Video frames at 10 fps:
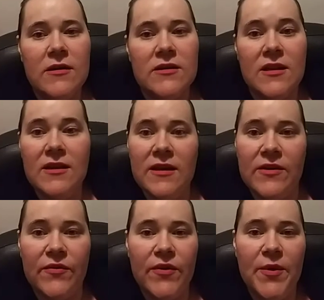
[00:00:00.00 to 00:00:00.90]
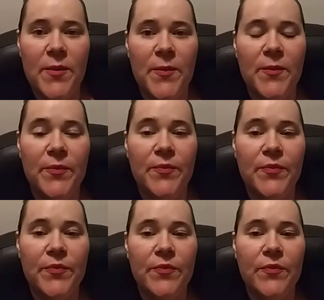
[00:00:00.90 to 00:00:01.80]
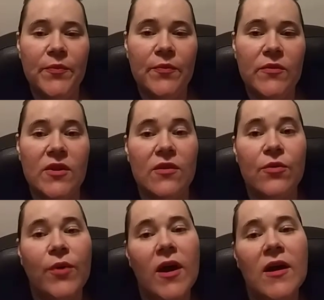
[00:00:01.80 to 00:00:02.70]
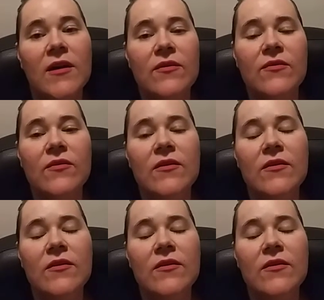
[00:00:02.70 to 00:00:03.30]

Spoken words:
To live. To thrive.